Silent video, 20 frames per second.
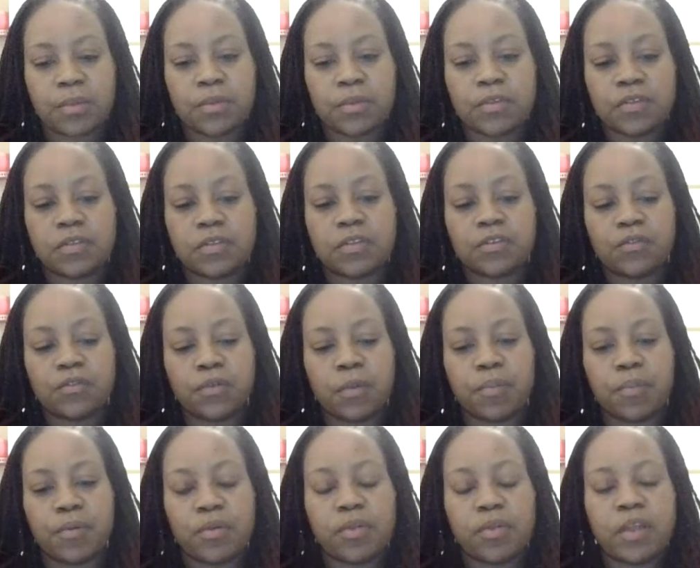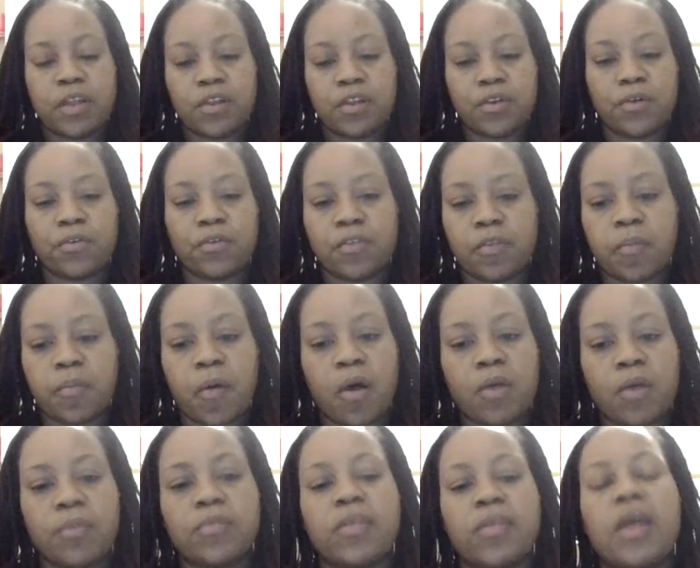was the tribute, then the nurses' ball.
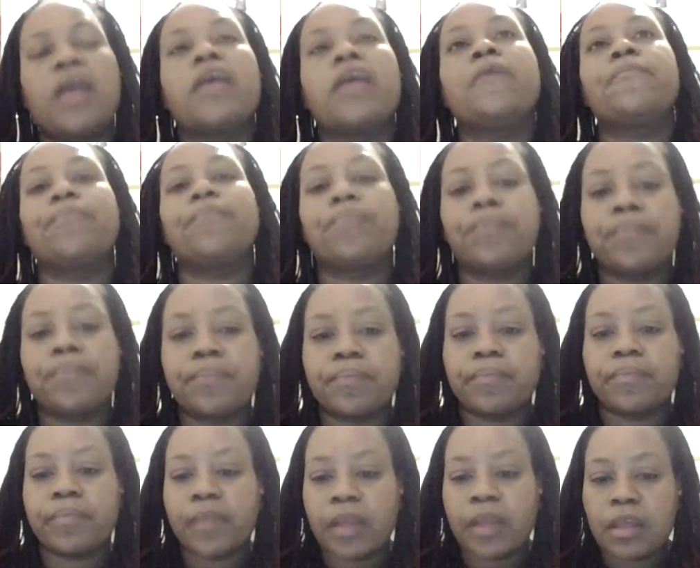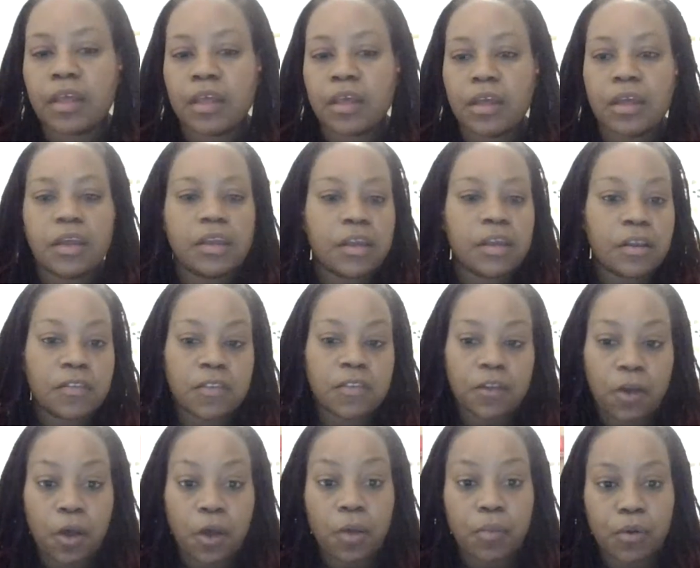It was like, get us
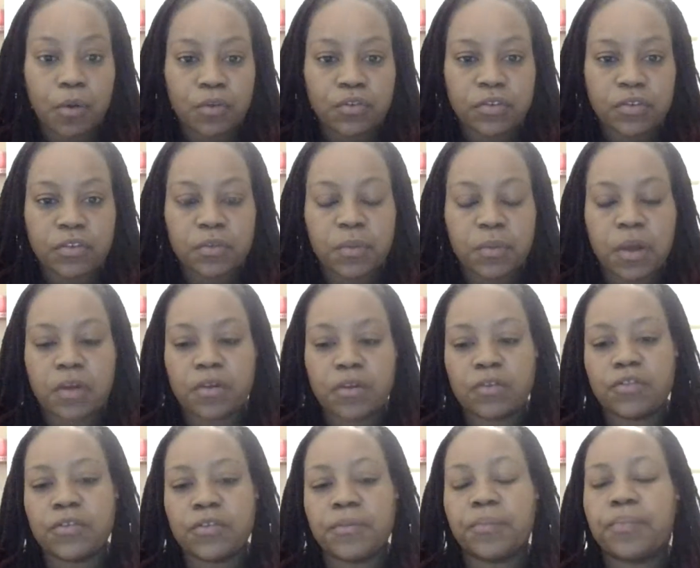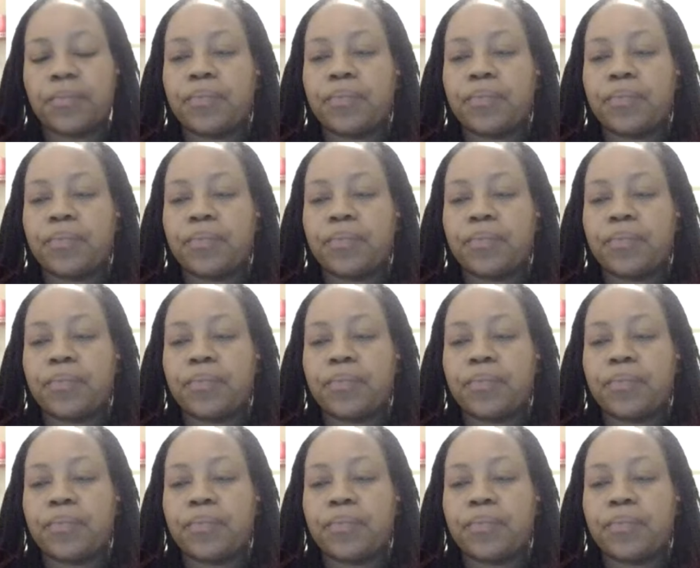in all emotions, why don't you?